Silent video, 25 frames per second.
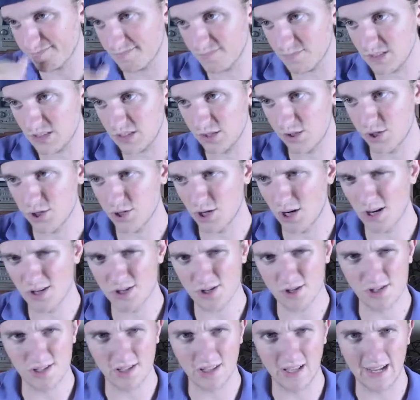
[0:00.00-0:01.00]
And
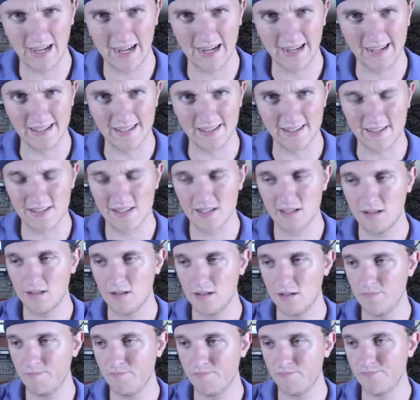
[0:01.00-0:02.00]
Chargers, Lions.
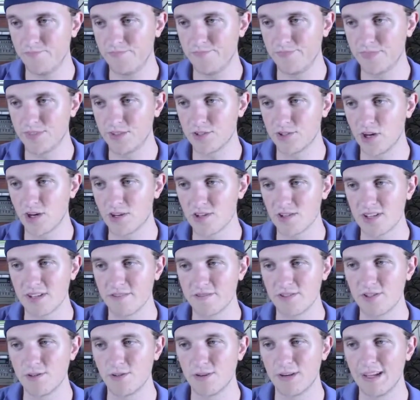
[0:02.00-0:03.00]
Chargers
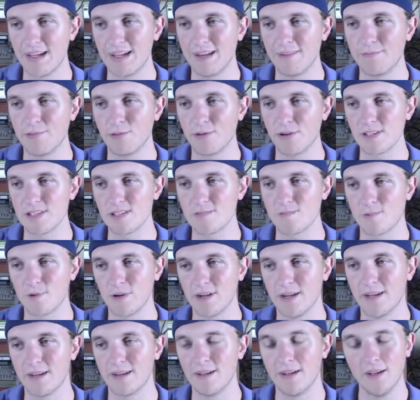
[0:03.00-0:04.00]
have a 2.5-point
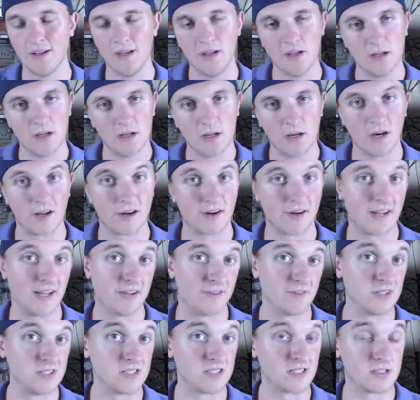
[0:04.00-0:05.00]
spread. Hunter
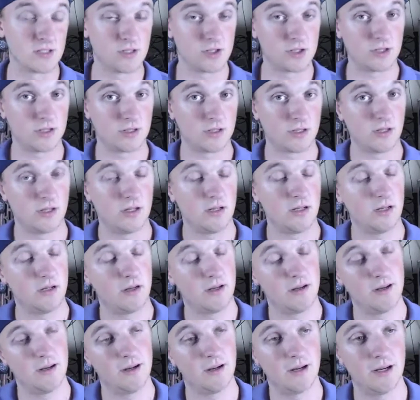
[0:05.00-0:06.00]
Henry's injured.
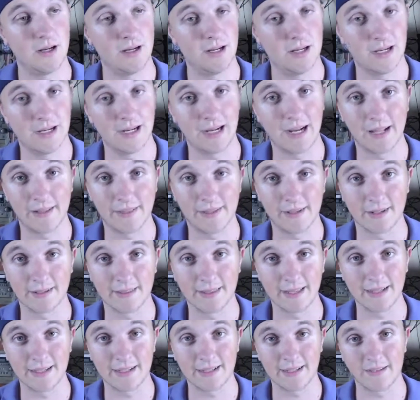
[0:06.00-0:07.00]
I think
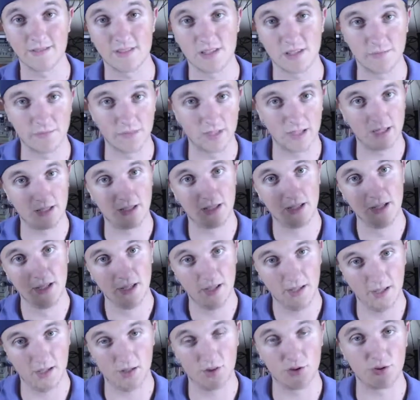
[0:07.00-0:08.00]
that gives him the
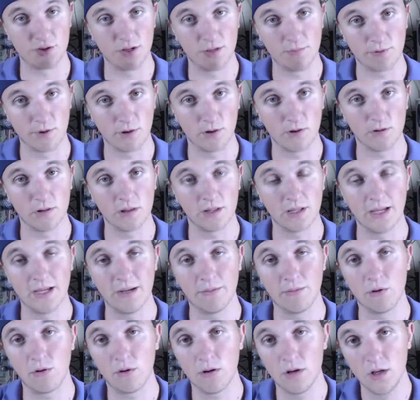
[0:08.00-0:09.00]
injury-prone
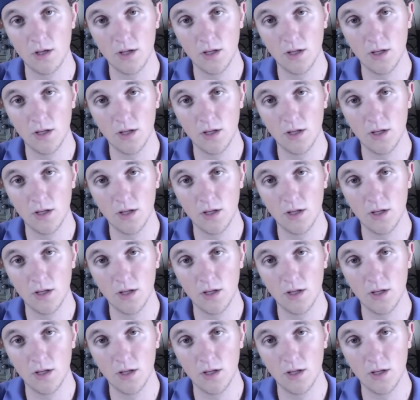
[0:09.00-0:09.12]
label.